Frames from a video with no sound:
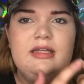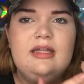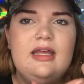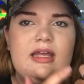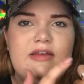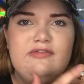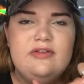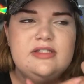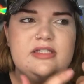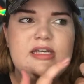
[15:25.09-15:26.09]
Like it
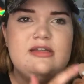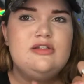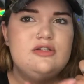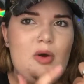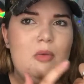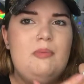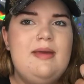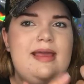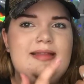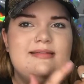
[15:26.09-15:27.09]
feels like
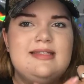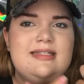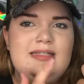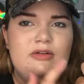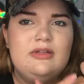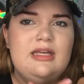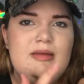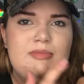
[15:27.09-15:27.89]
soapy and silky,